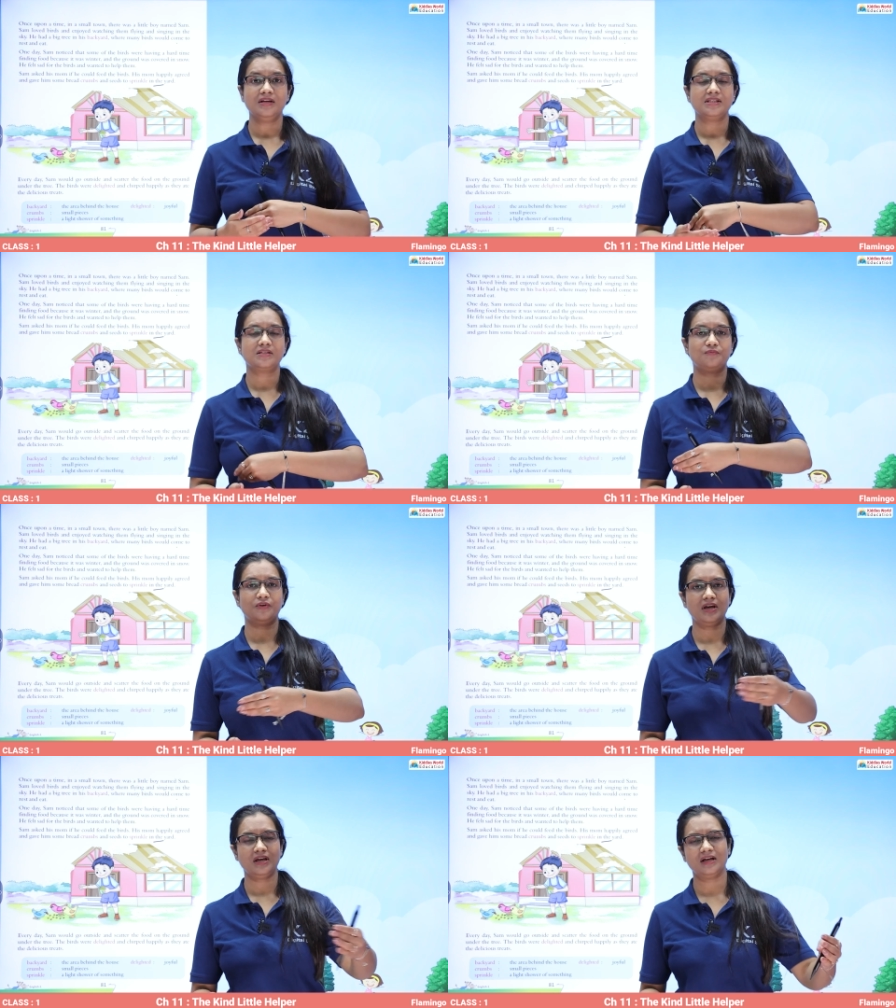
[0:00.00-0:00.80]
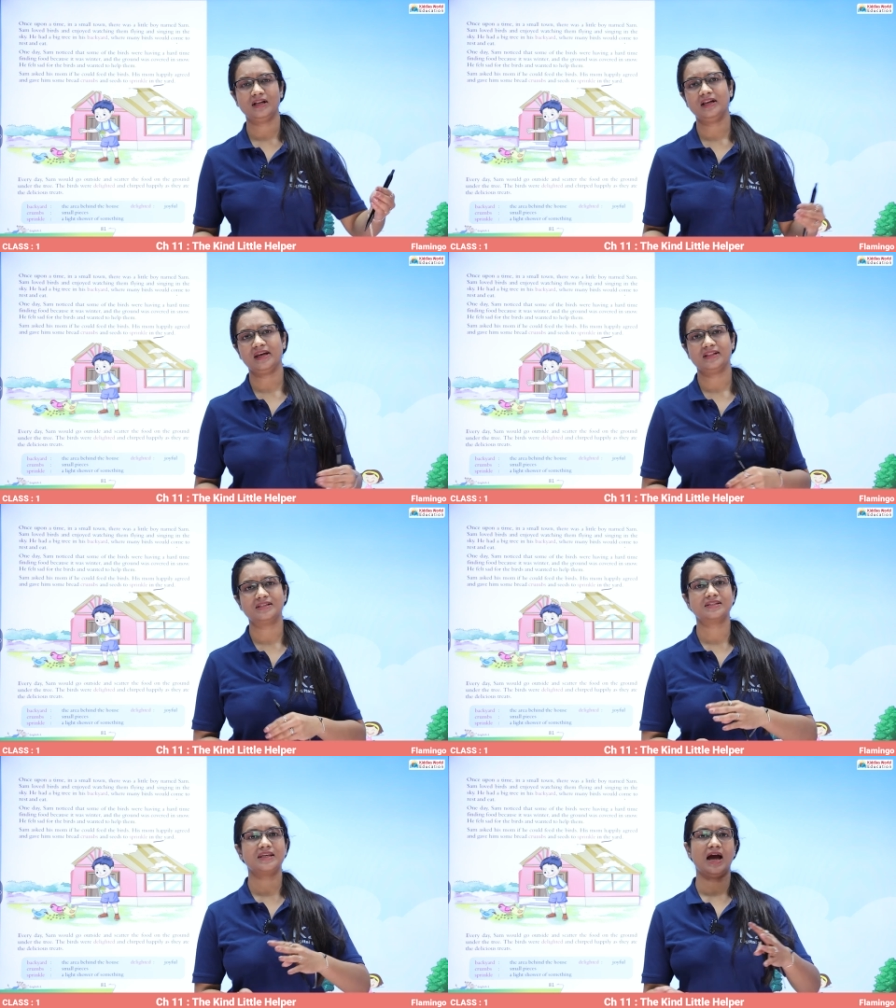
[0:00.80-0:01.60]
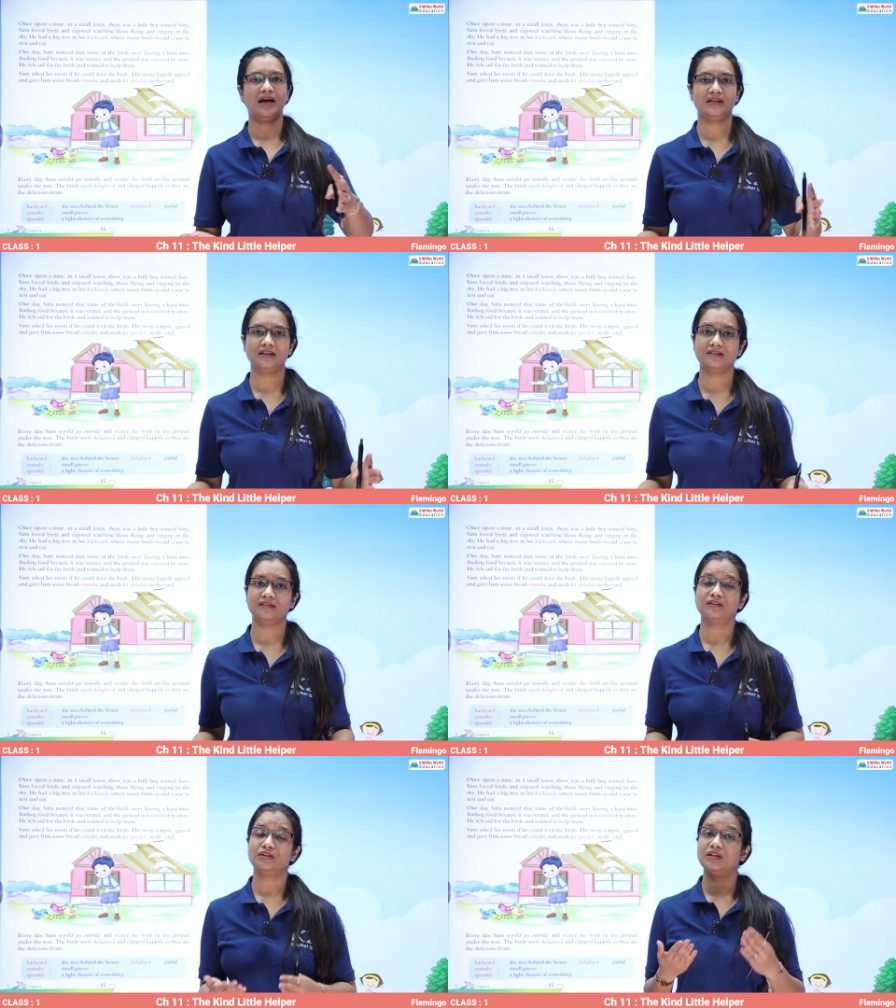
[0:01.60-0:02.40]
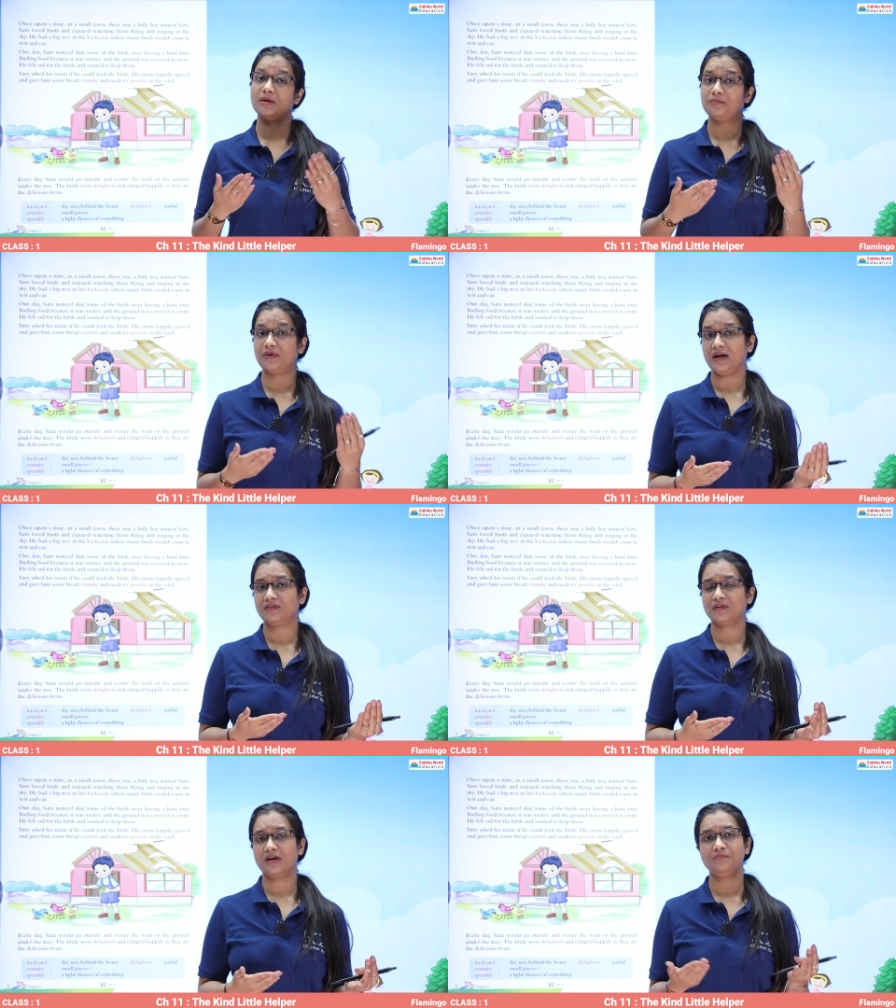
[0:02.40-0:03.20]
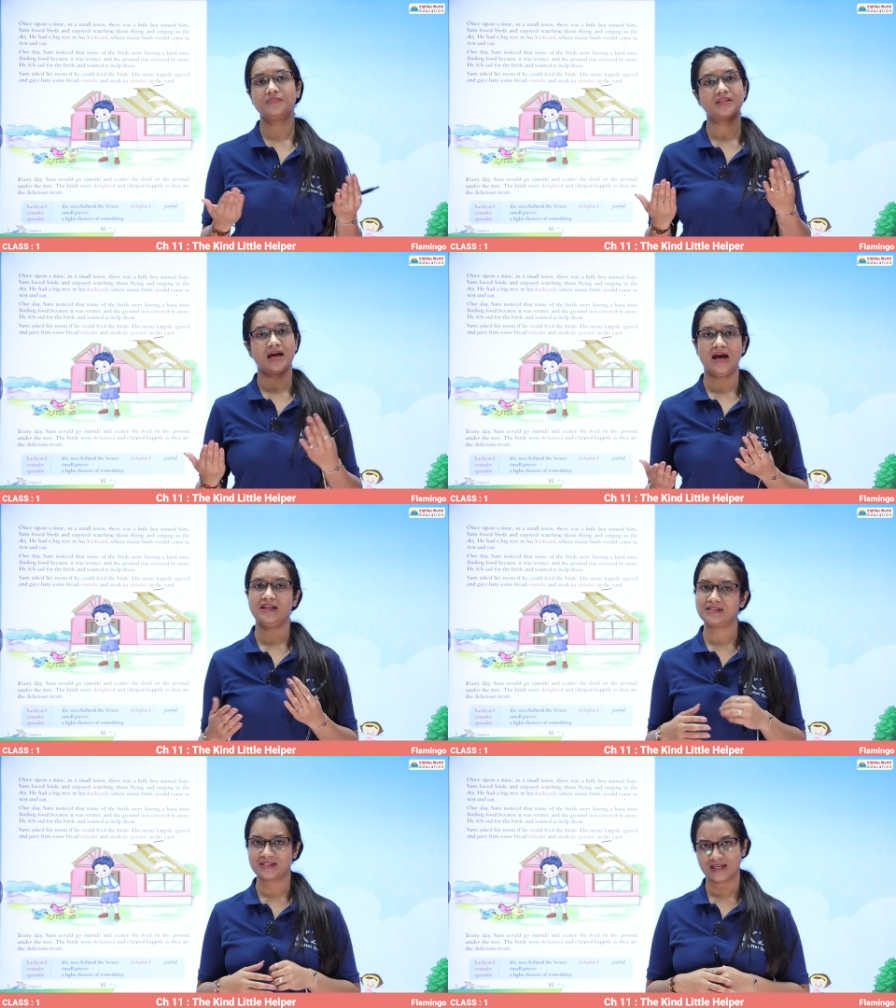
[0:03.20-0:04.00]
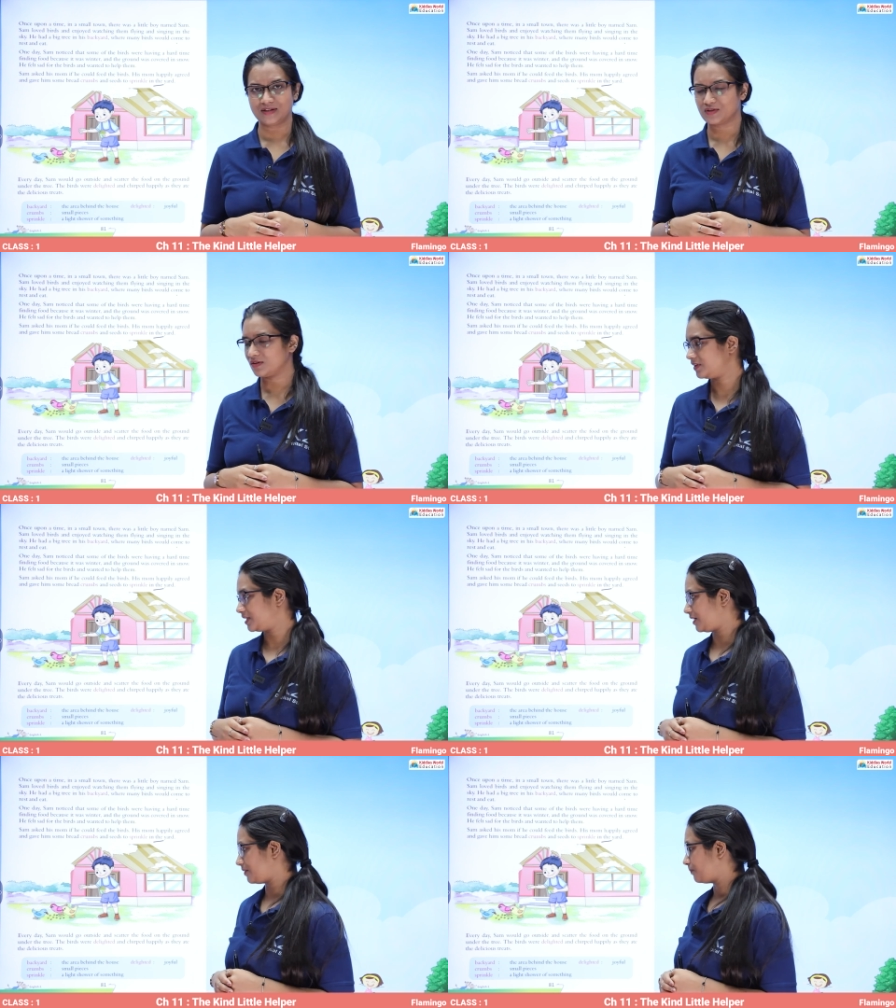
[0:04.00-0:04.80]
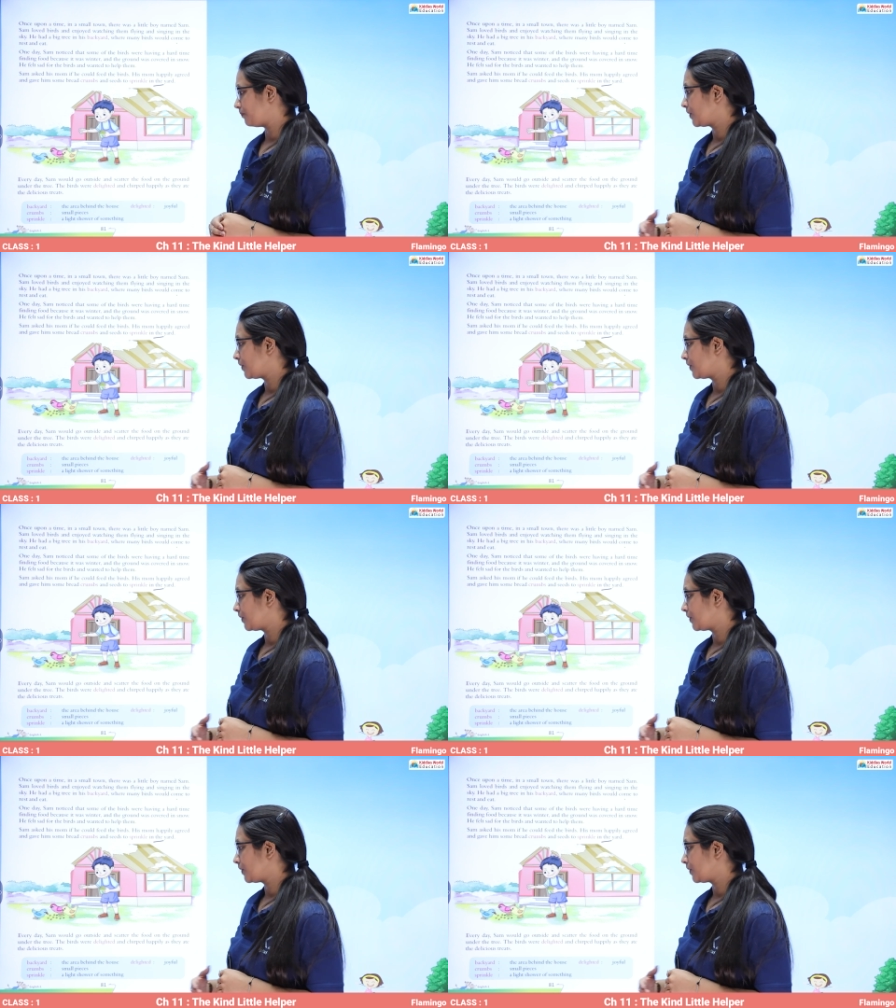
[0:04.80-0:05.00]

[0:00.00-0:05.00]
sprinkle and scatter the breadcrumbs and seeds over there.